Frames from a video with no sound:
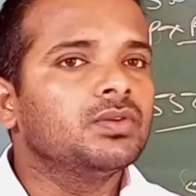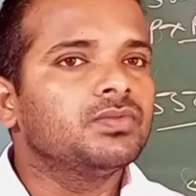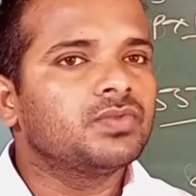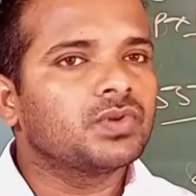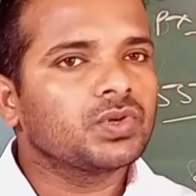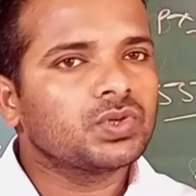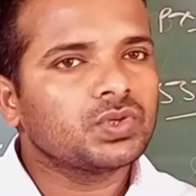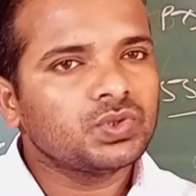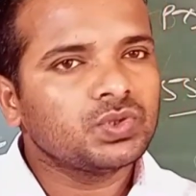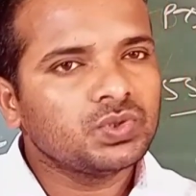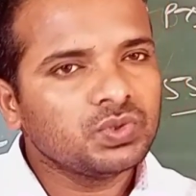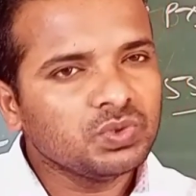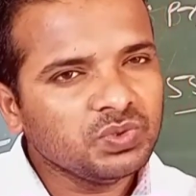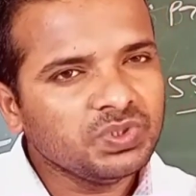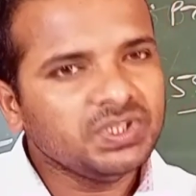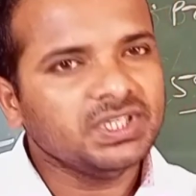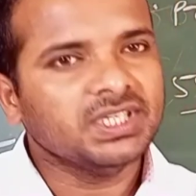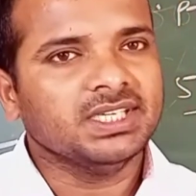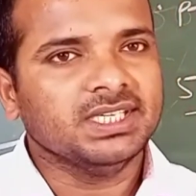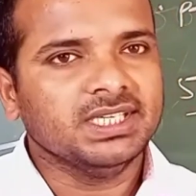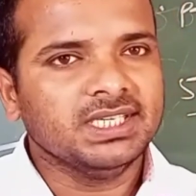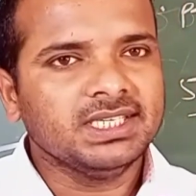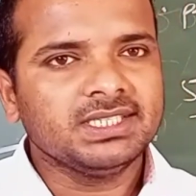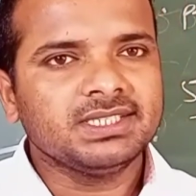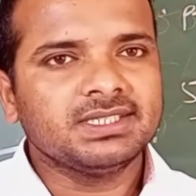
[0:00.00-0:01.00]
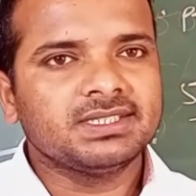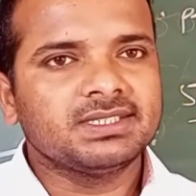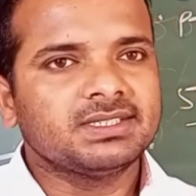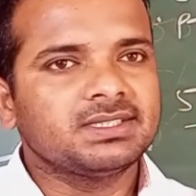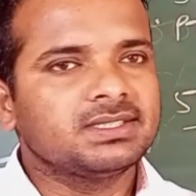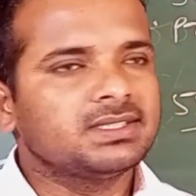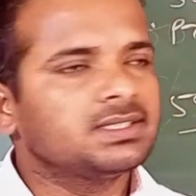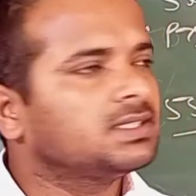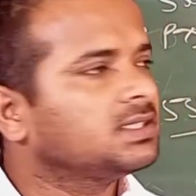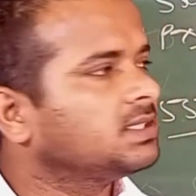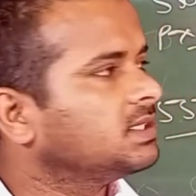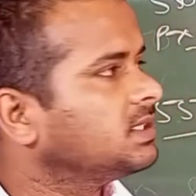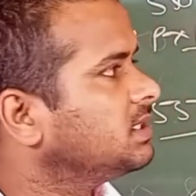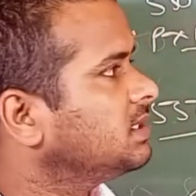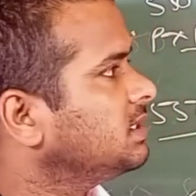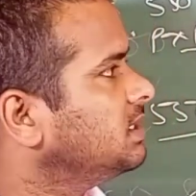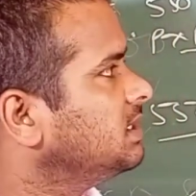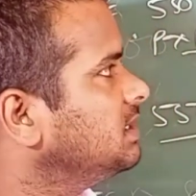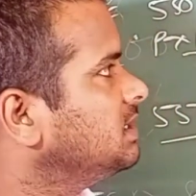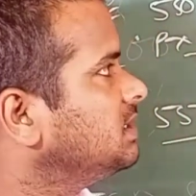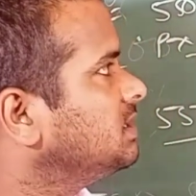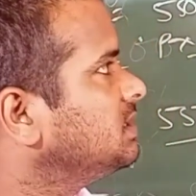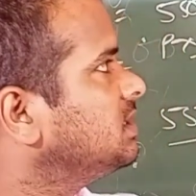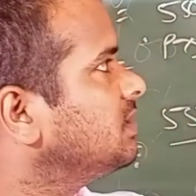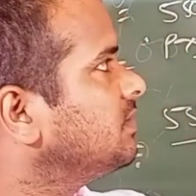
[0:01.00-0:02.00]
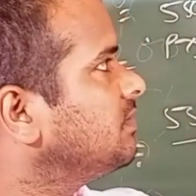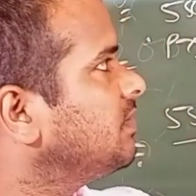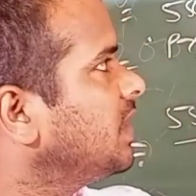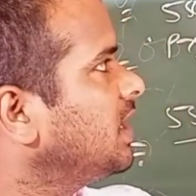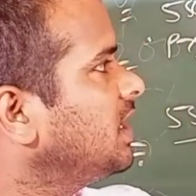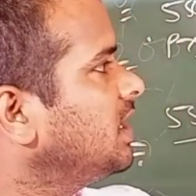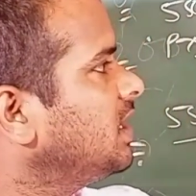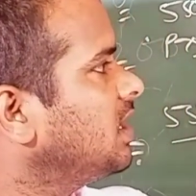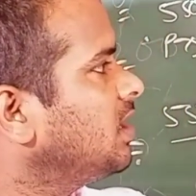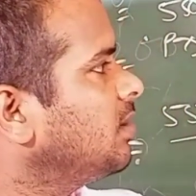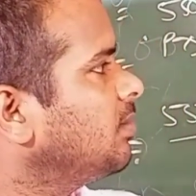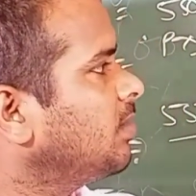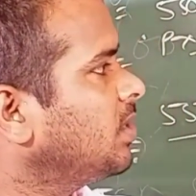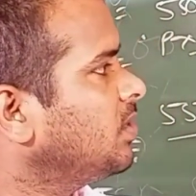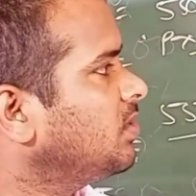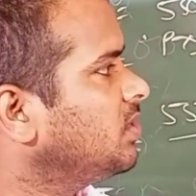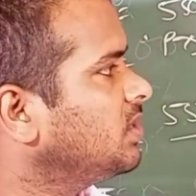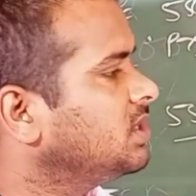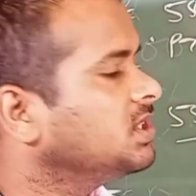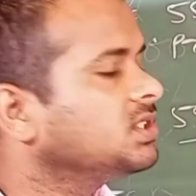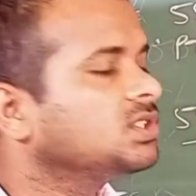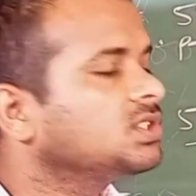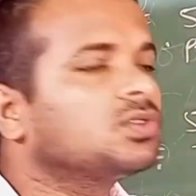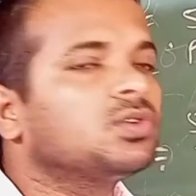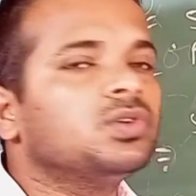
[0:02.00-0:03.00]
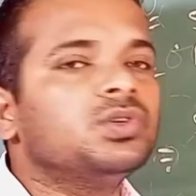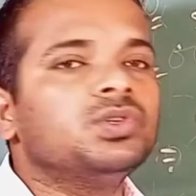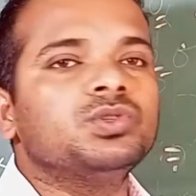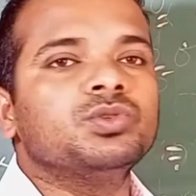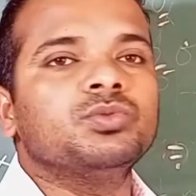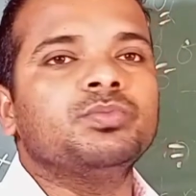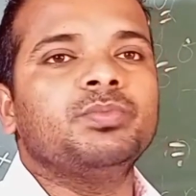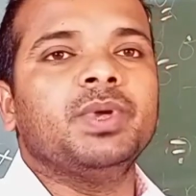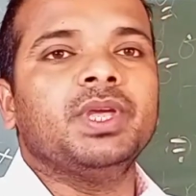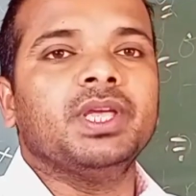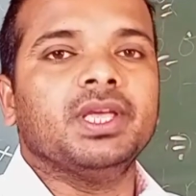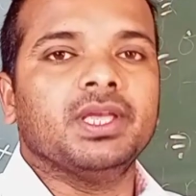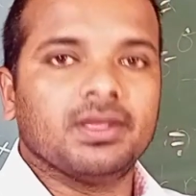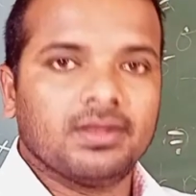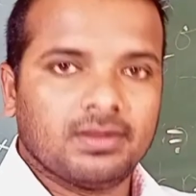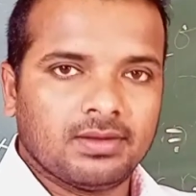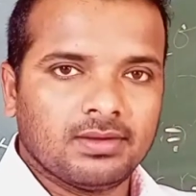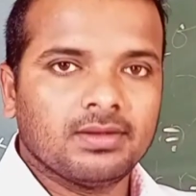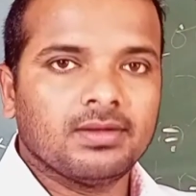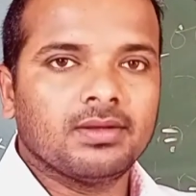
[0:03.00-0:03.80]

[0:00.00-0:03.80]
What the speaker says: for 2 years, this is the final amount he is going to pay.